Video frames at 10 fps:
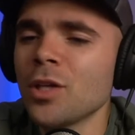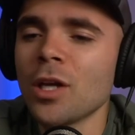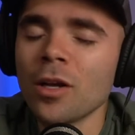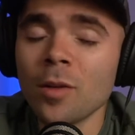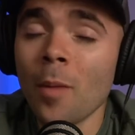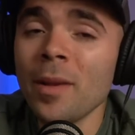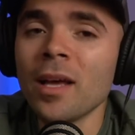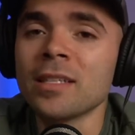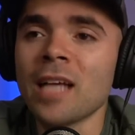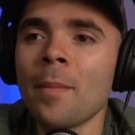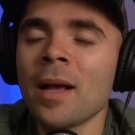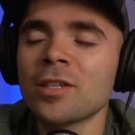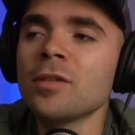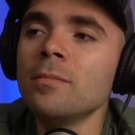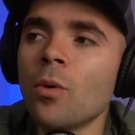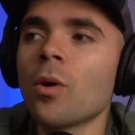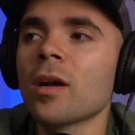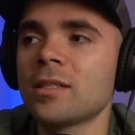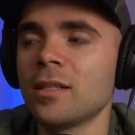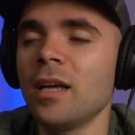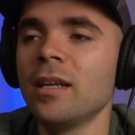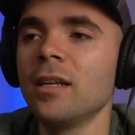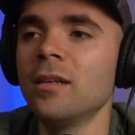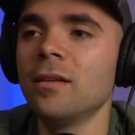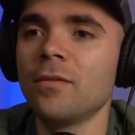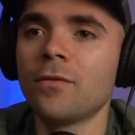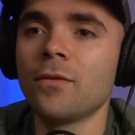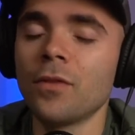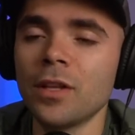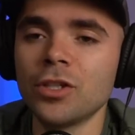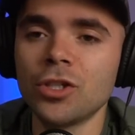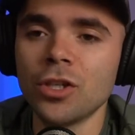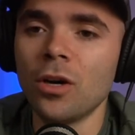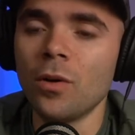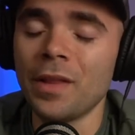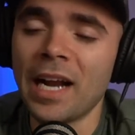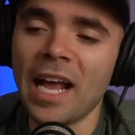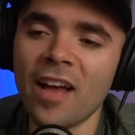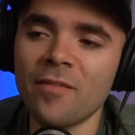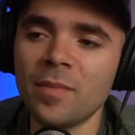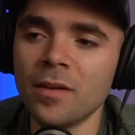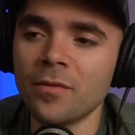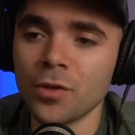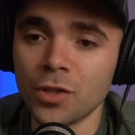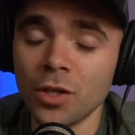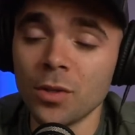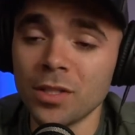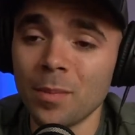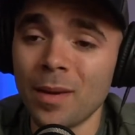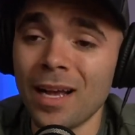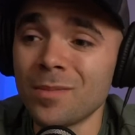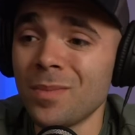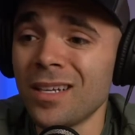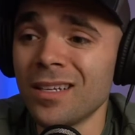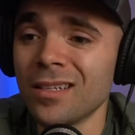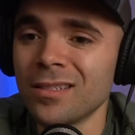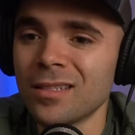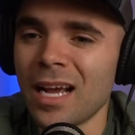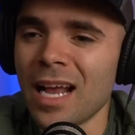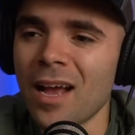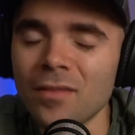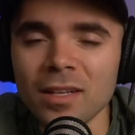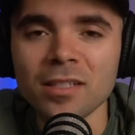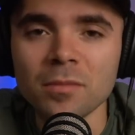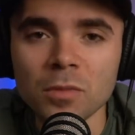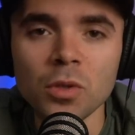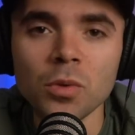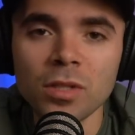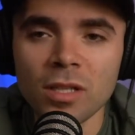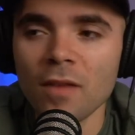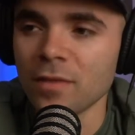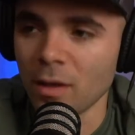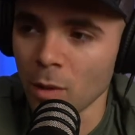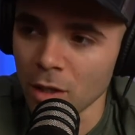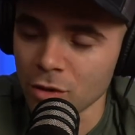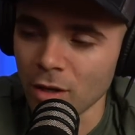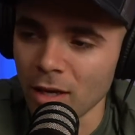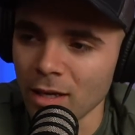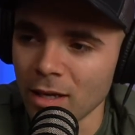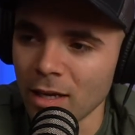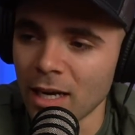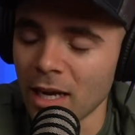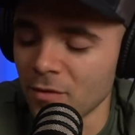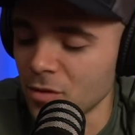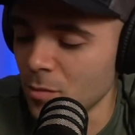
I'll be honest, I'm actually more excited for this show than I have been for shows in the past because I have like some new stuff I want to try, and I have some